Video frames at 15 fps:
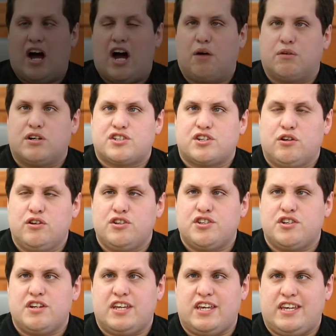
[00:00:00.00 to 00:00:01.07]
Our
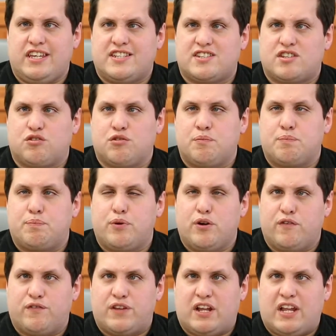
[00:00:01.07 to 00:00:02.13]
solution is to
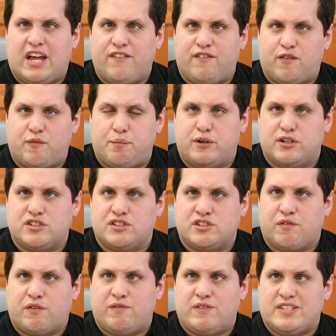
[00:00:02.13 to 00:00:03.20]
improve the life of
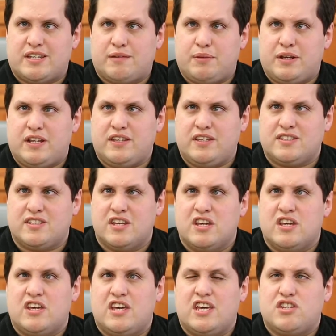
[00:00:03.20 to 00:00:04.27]
persons with disabilities,
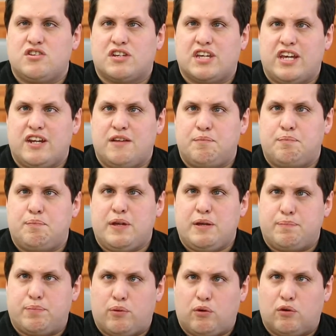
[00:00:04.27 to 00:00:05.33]
educating
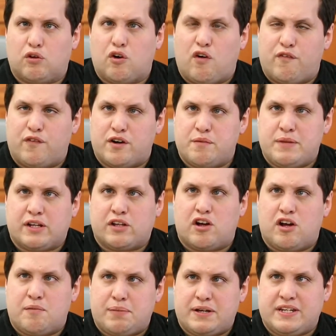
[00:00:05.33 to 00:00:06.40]
people, government,
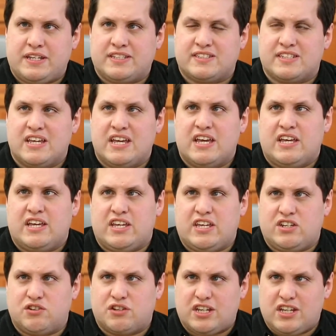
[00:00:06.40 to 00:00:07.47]
companies,
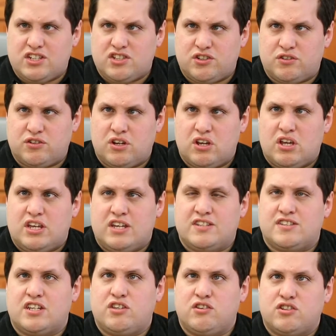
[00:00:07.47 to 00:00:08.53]
education
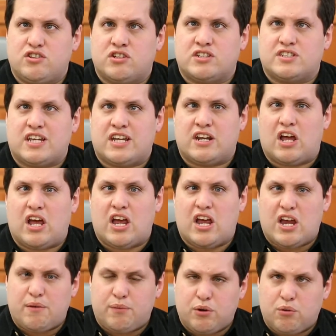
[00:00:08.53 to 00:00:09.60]
institutions, and
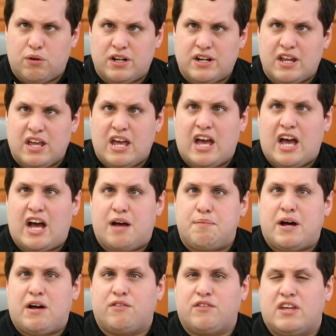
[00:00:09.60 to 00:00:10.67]
everyone
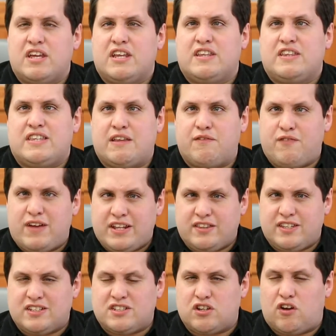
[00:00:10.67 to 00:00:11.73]
about the
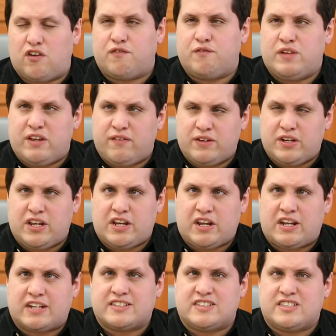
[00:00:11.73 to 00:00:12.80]
advantage of living in
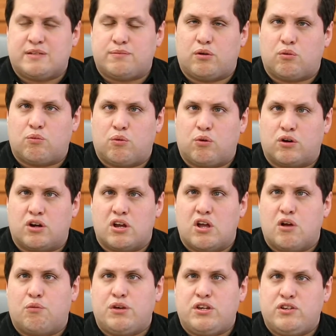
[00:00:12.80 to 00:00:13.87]
an accessible world.
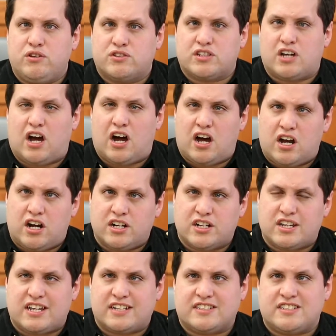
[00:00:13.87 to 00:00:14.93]
We use art,
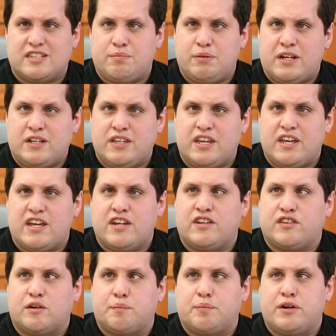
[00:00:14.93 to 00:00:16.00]
accessibility, and
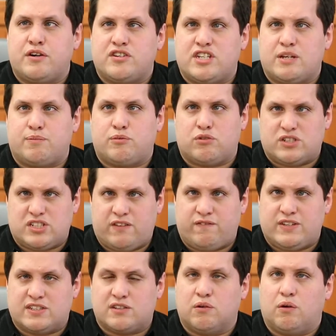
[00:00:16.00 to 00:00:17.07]
entrepreneurship to achieve
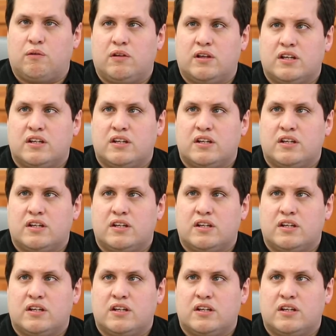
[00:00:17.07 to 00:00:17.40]
this goal.